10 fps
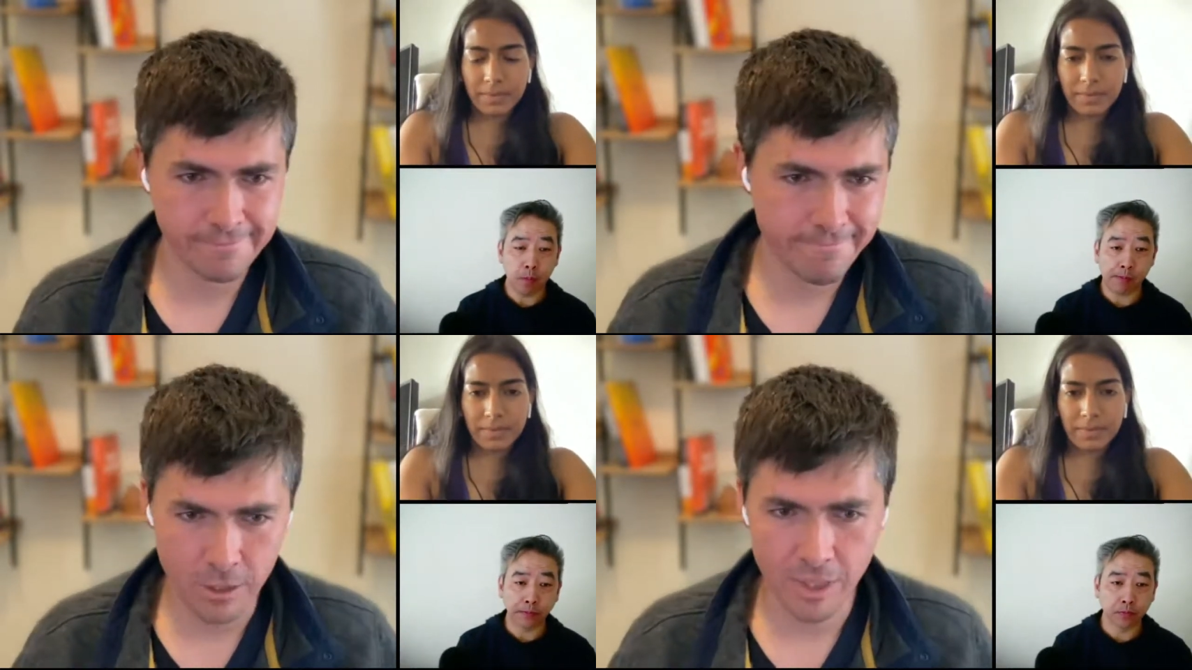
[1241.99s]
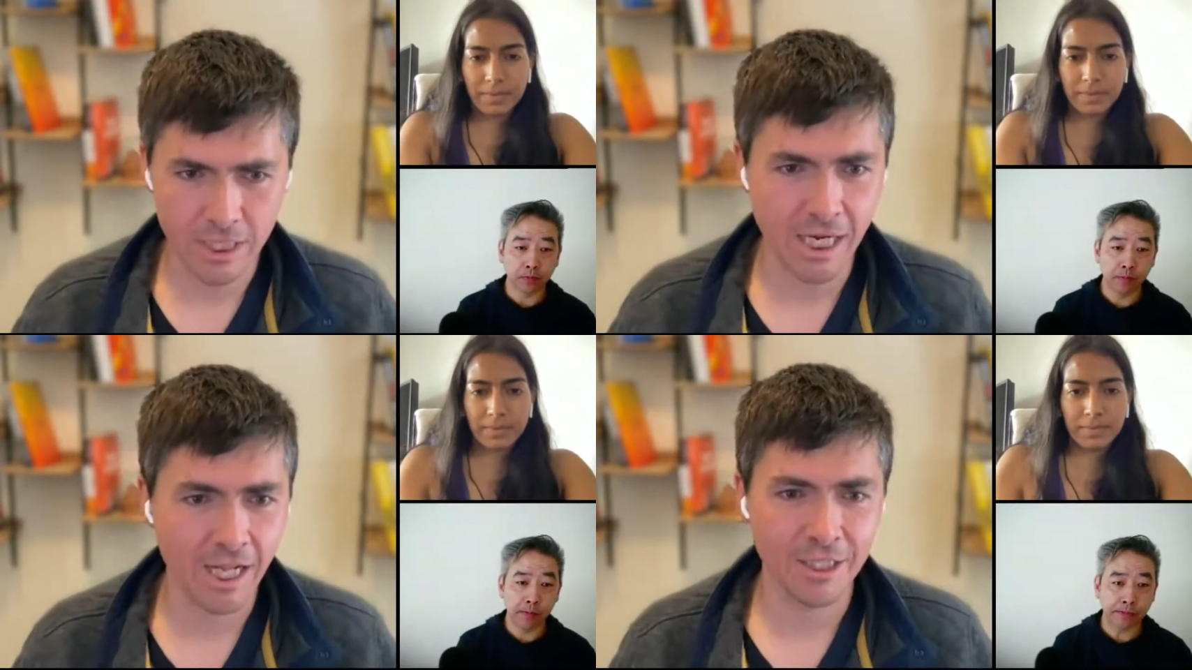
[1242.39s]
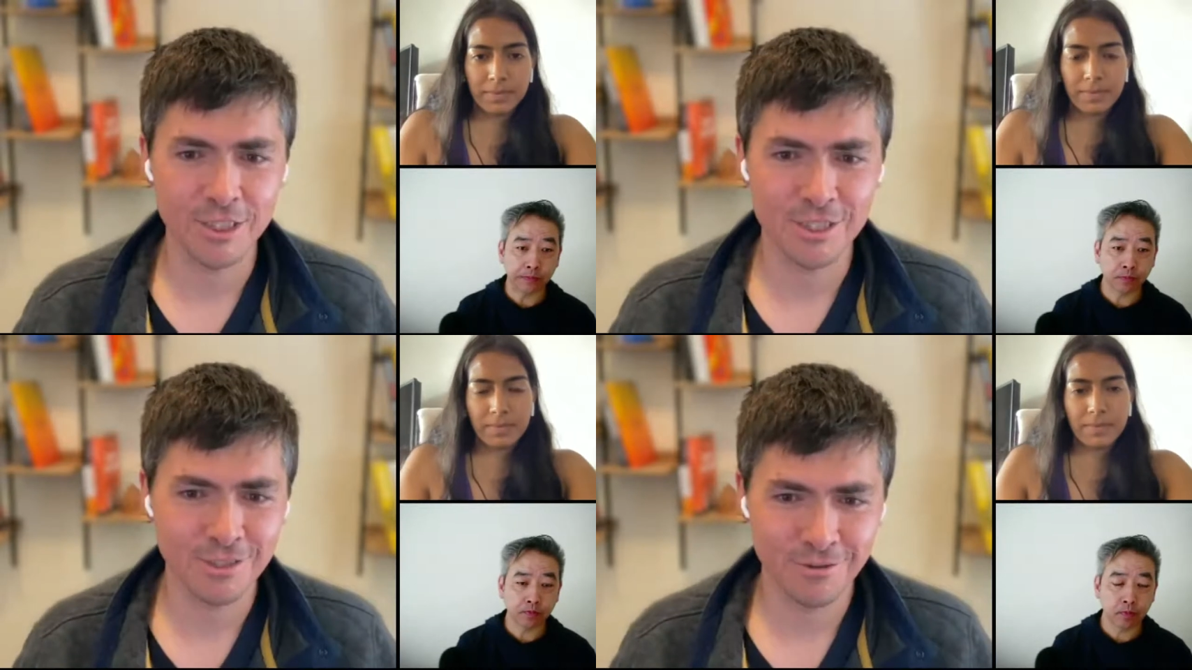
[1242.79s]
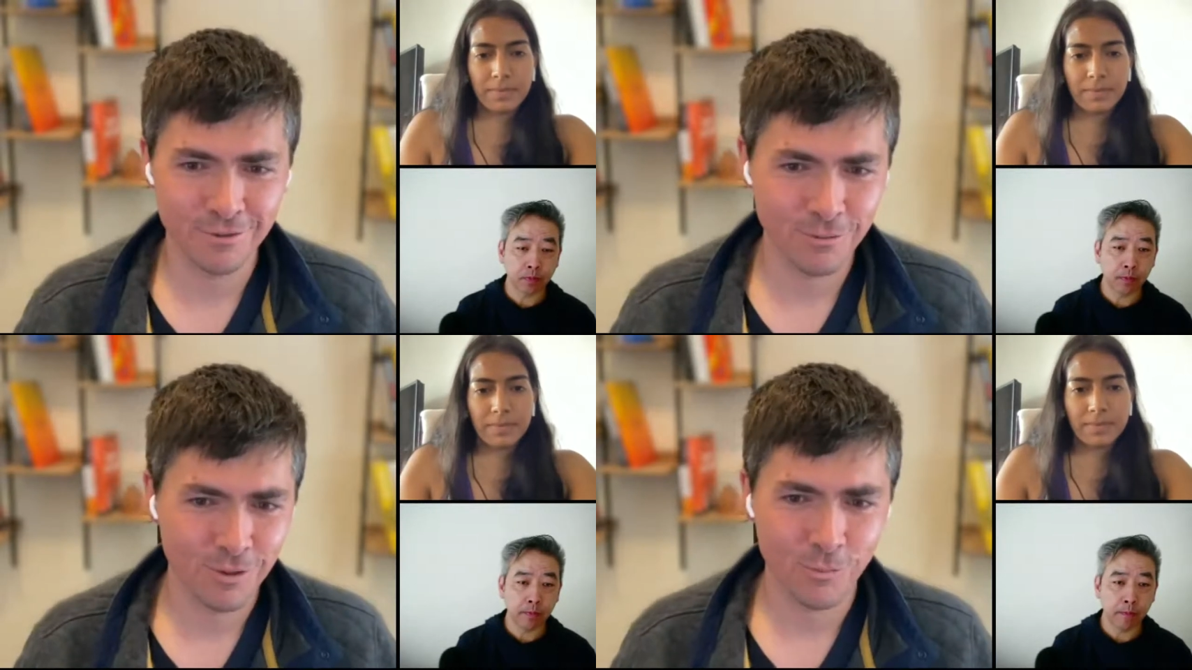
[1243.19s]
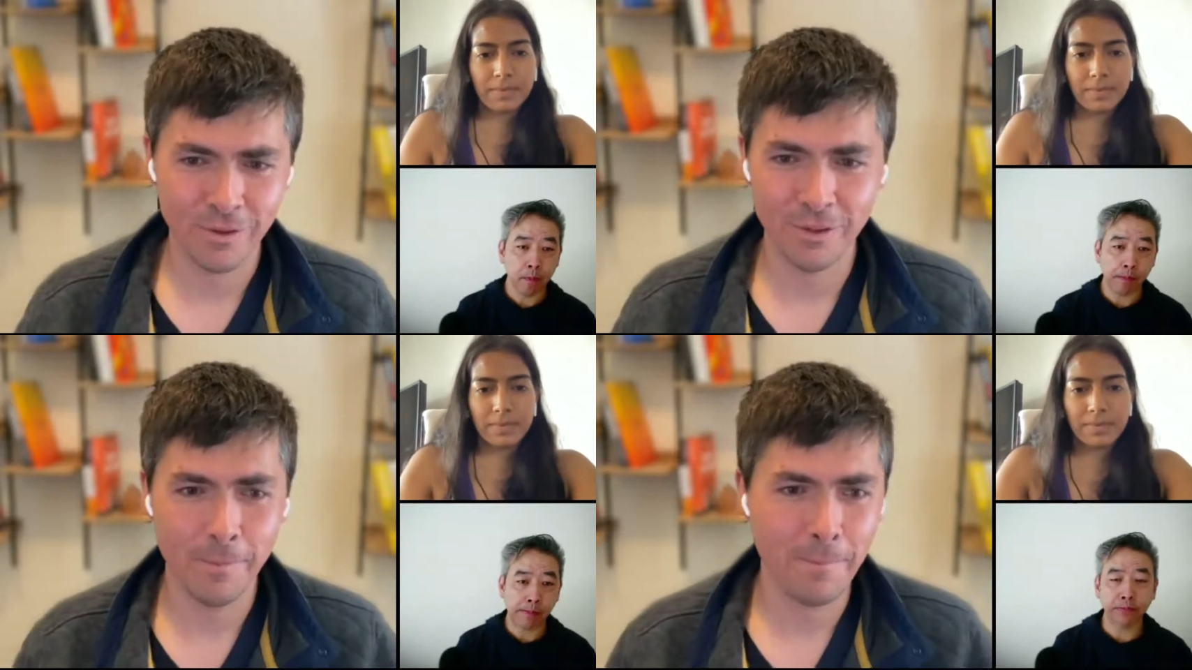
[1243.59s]
Speaker 1: you know, a college
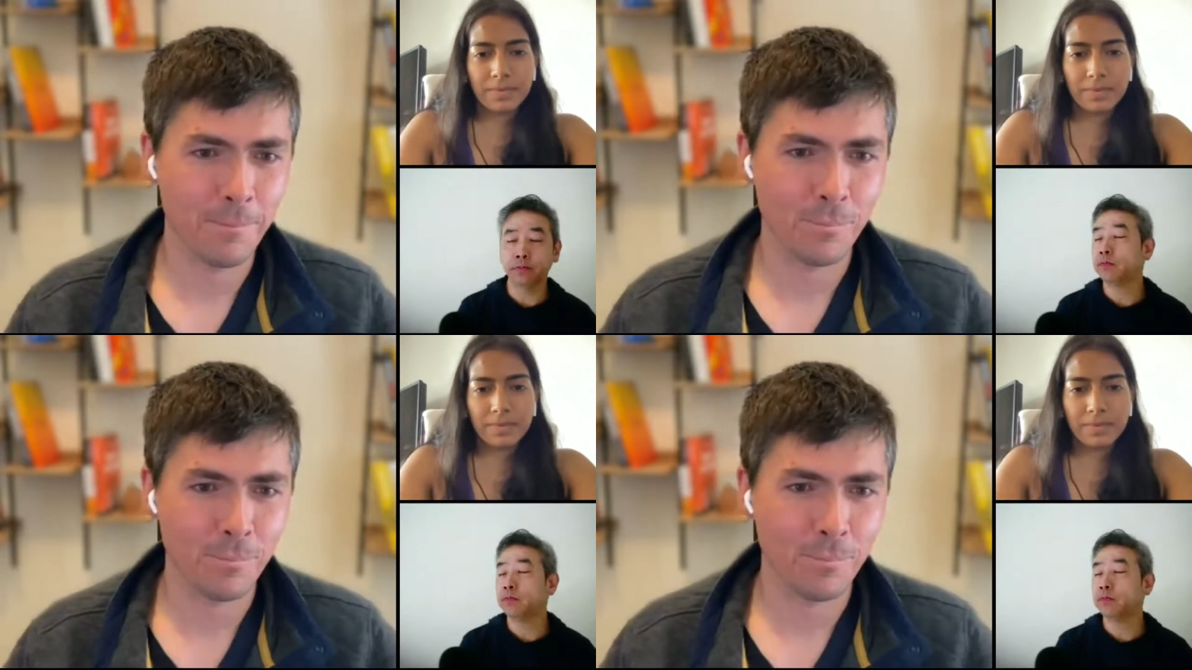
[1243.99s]
where the hmm.